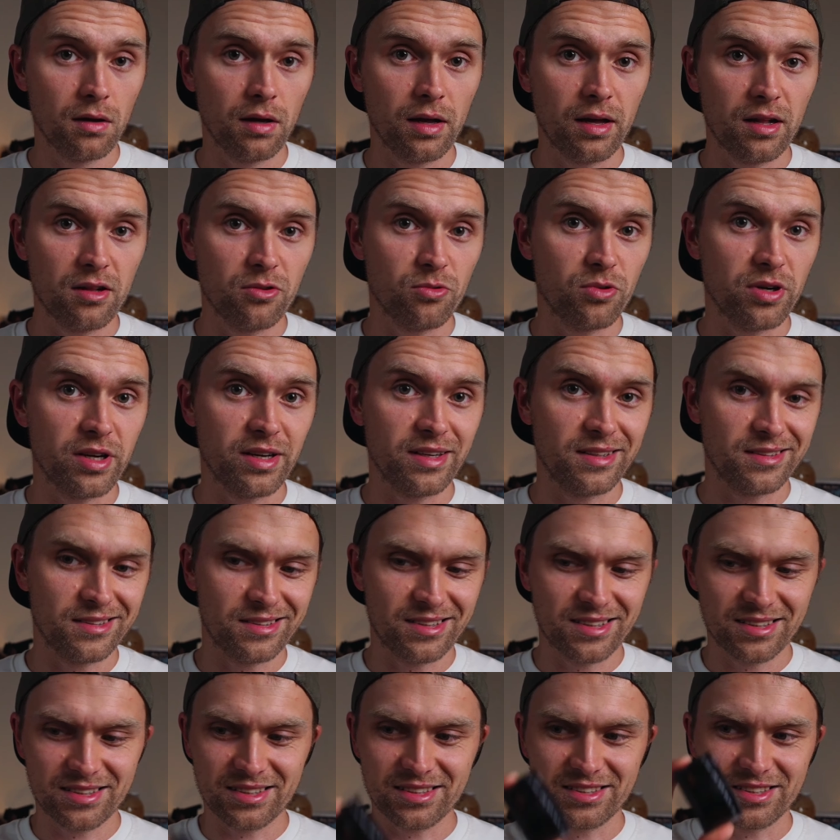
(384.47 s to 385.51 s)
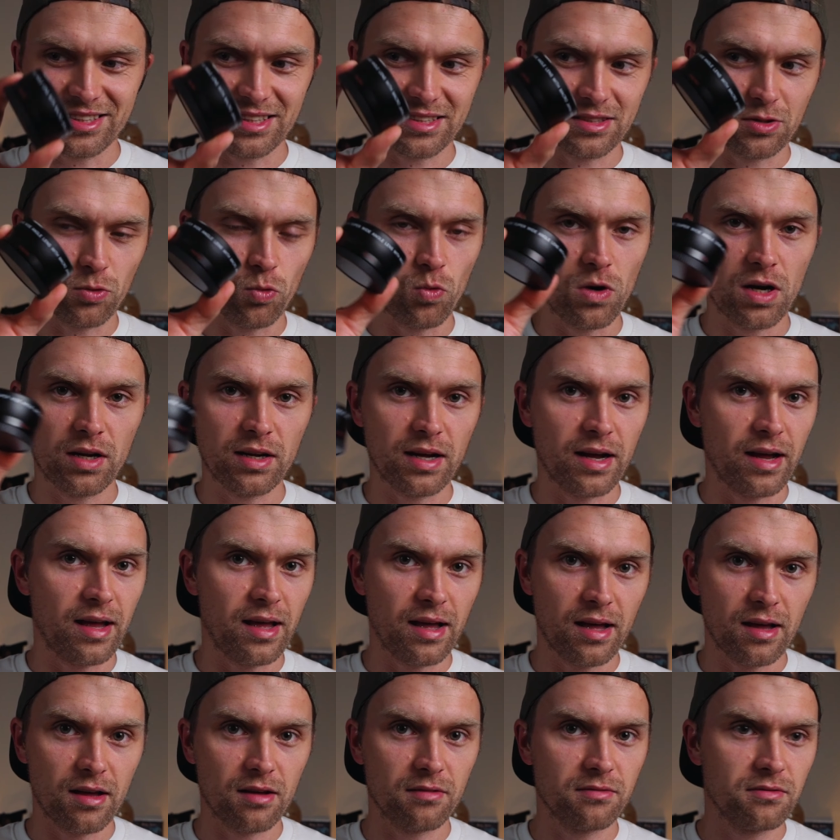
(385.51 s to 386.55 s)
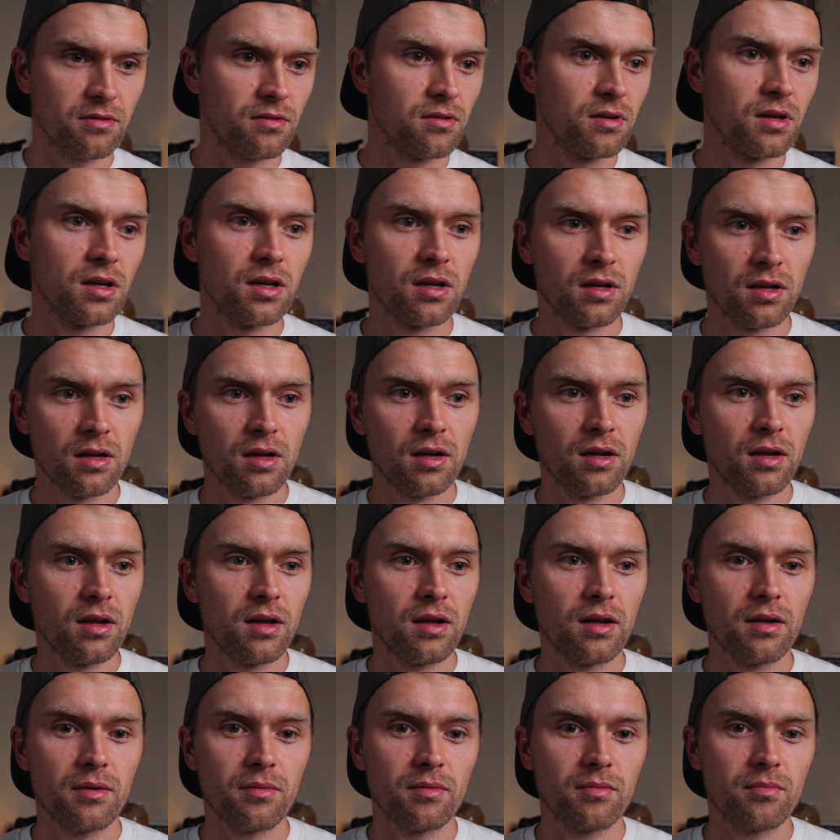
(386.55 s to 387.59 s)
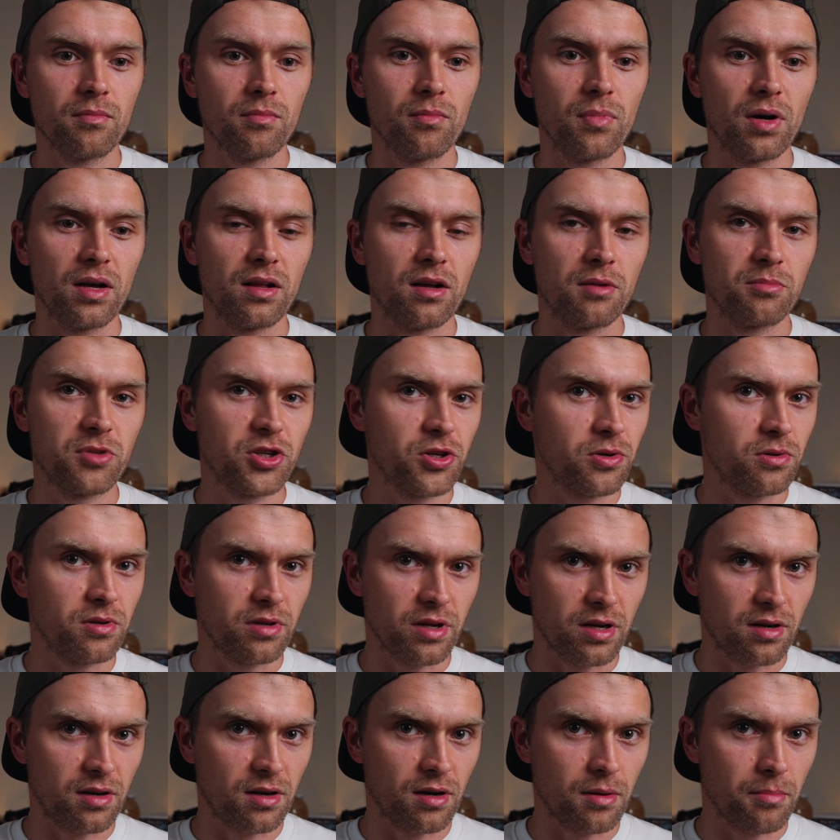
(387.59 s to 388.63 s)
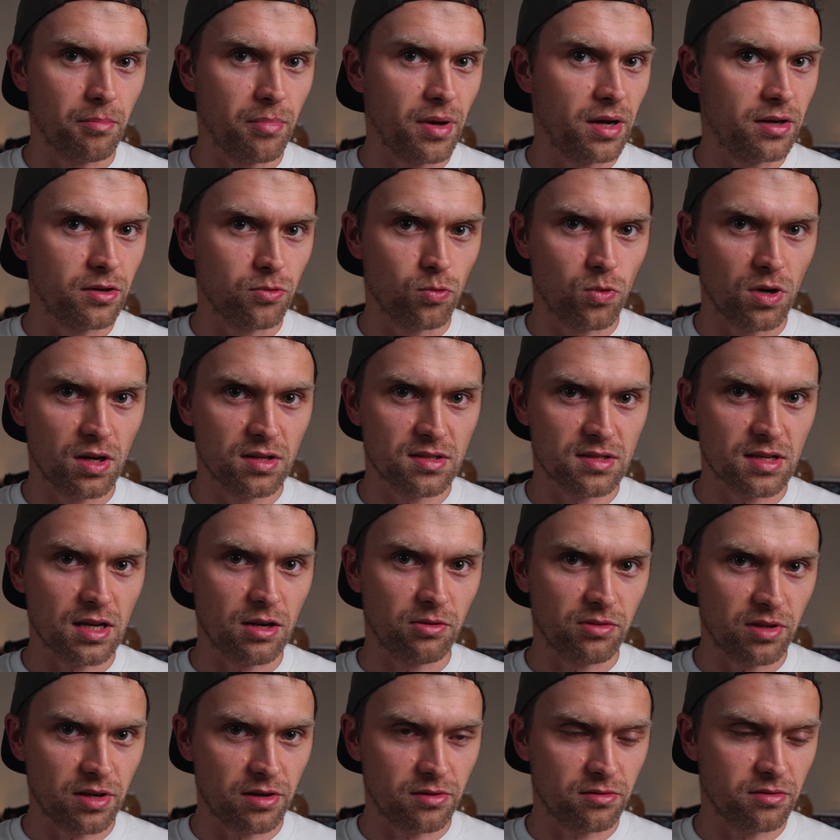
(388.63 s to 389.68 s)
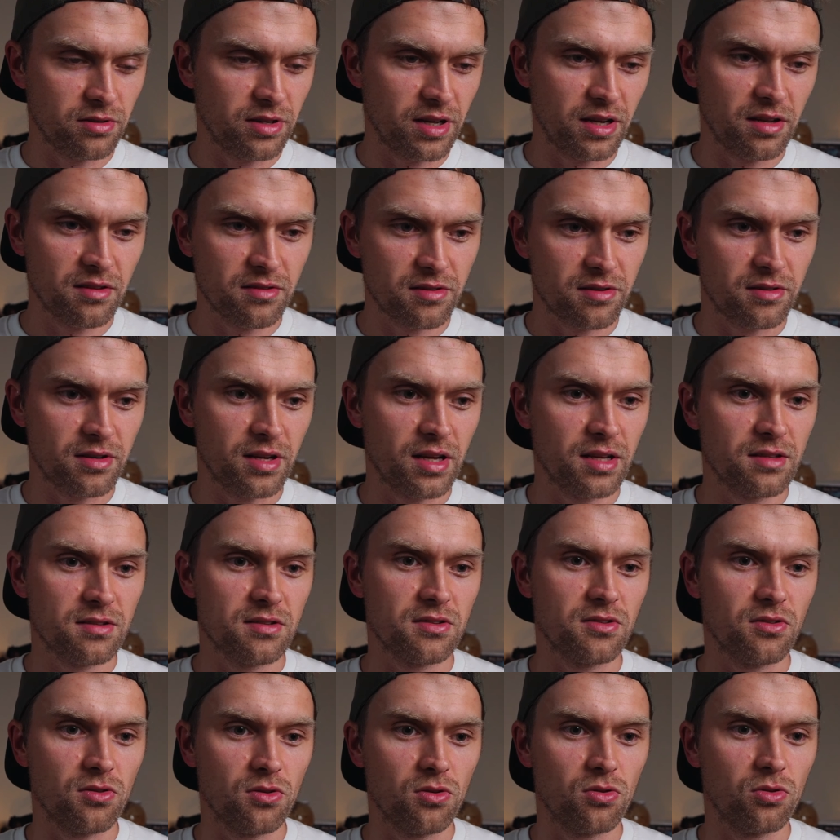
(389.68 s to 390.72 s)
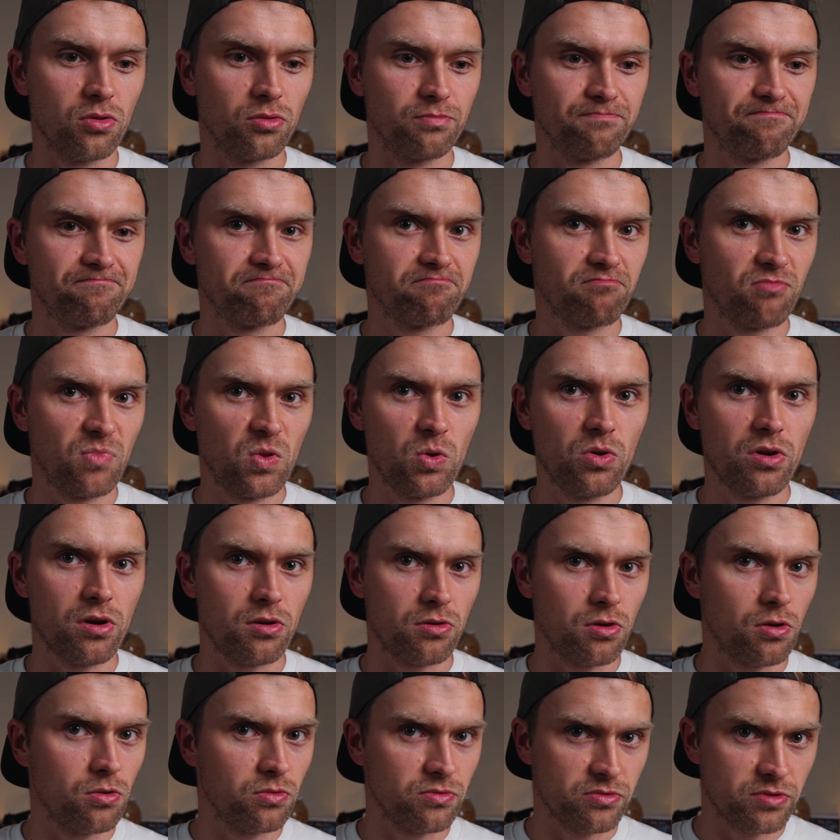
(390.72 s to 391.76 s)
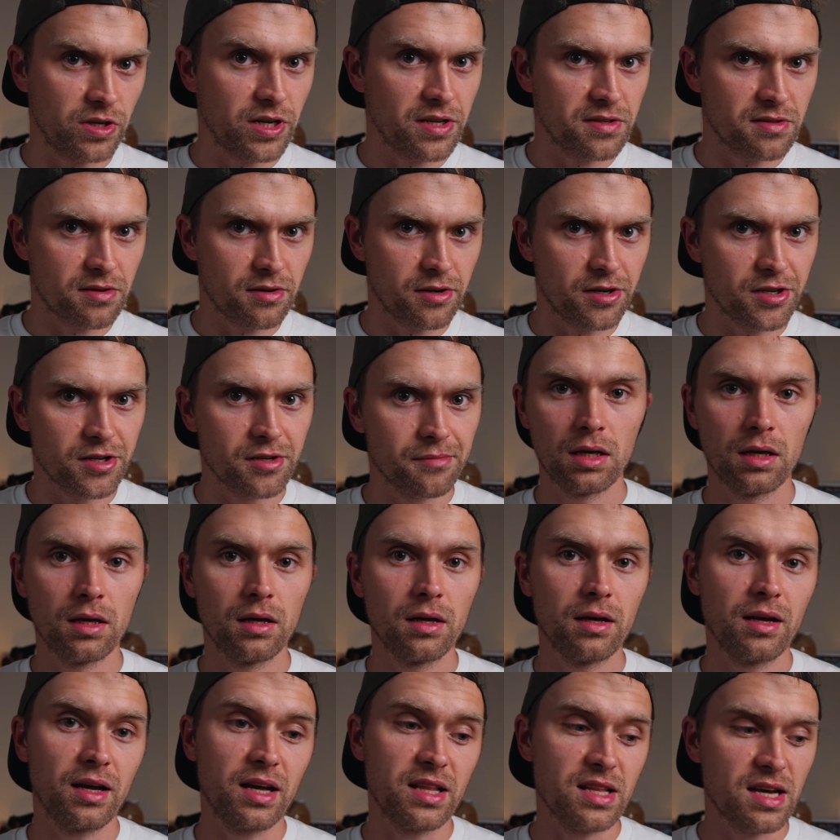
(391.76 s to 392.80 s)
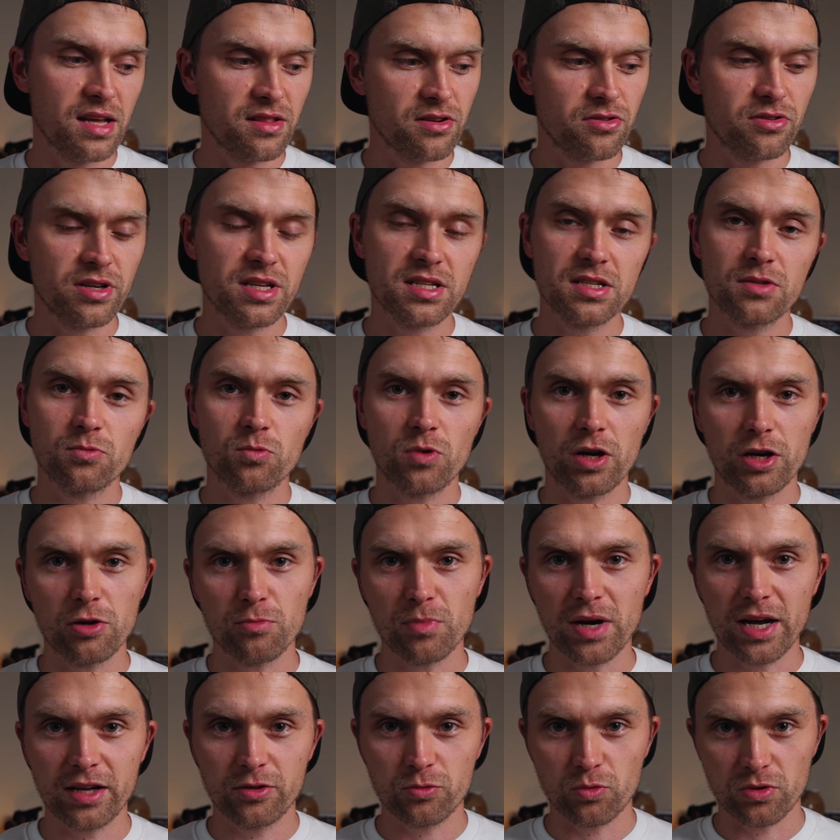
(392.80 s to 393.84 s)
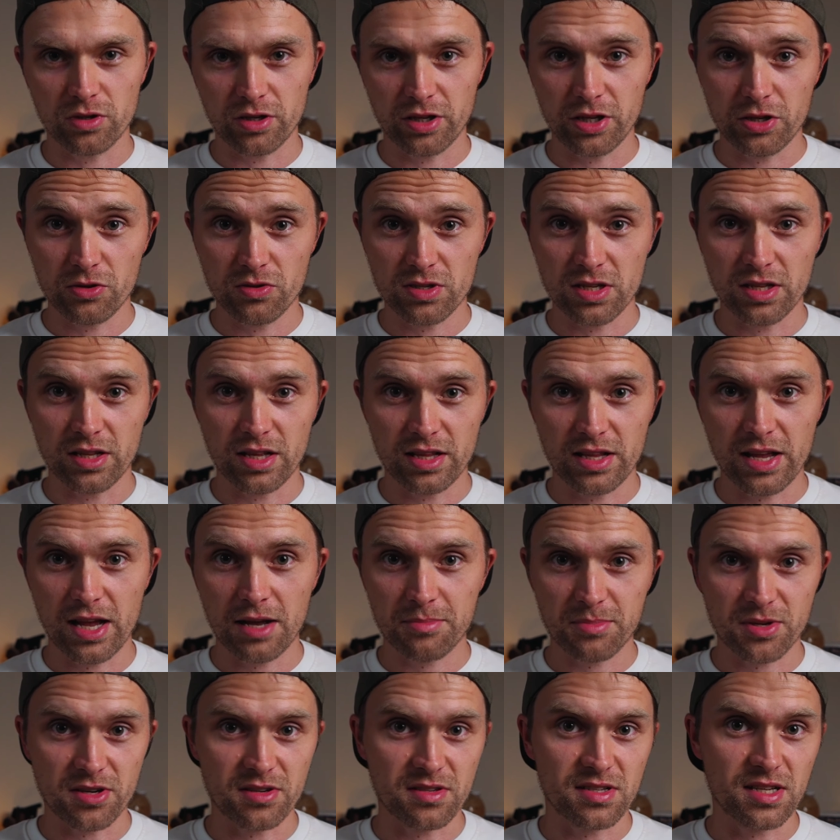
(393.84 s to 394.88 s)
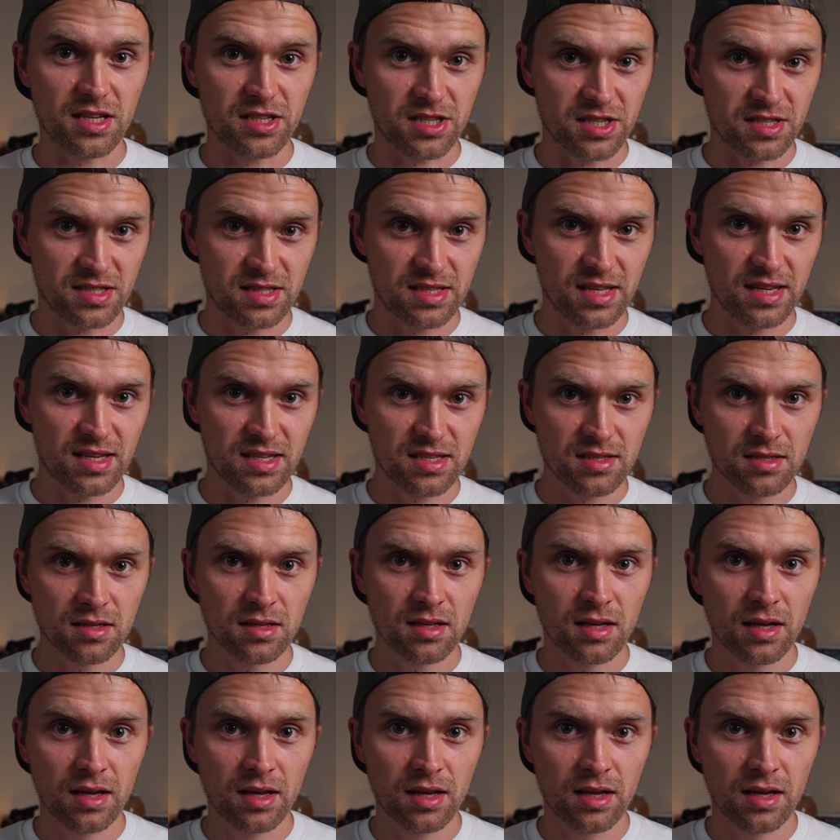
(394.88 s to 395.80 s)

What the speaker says: Anyway, this is just the one I have, but I'm sure there are better ones out there on the internet, so do your own research. Another reason why you might want to use an adapter such as this